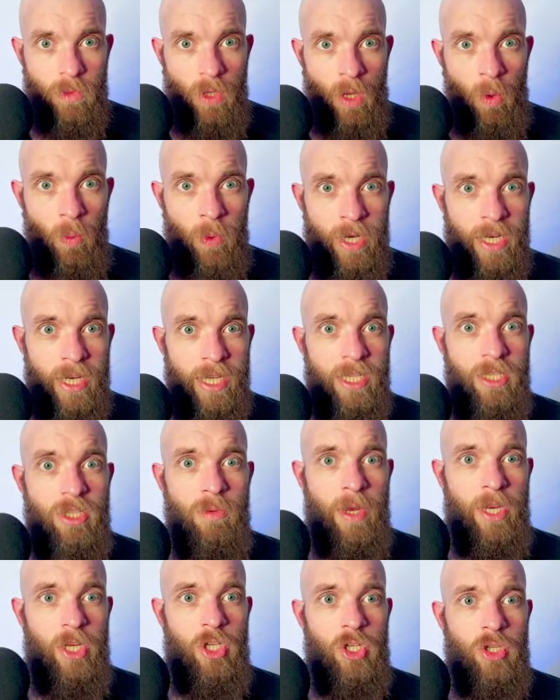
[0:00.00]
we need to
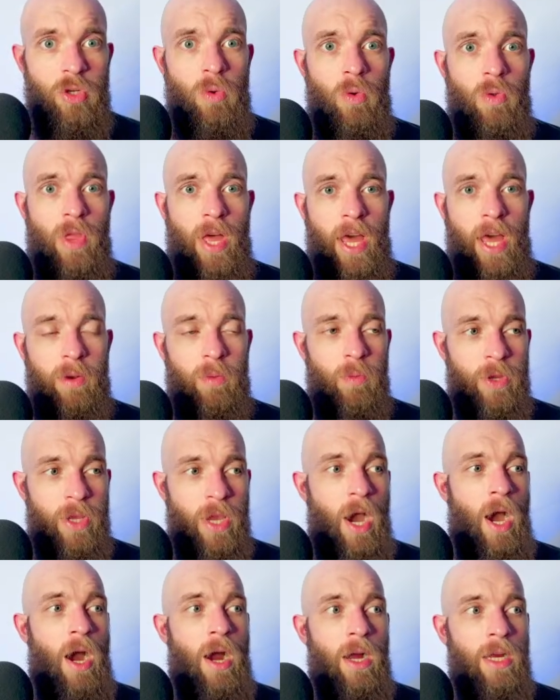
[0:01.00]
make sure that we
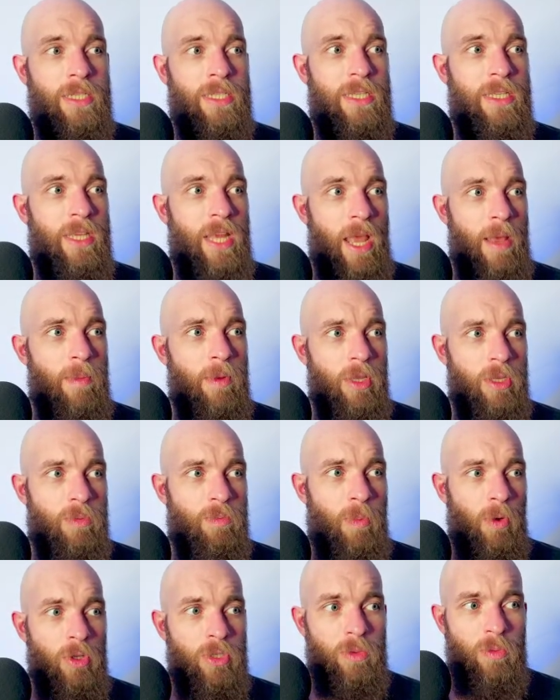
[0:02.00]
are as stable as
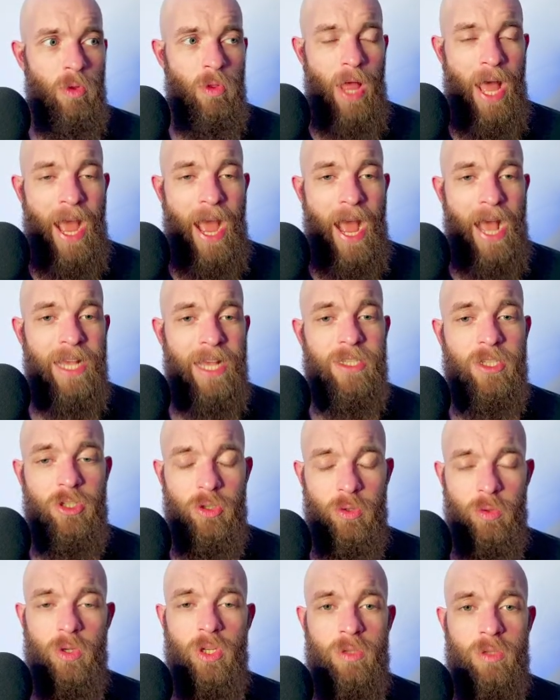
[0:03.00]
possible as
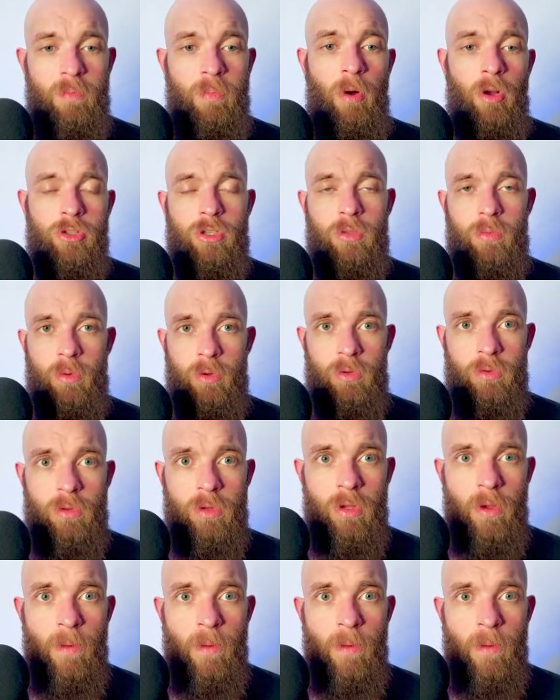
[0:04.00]
soon as possible.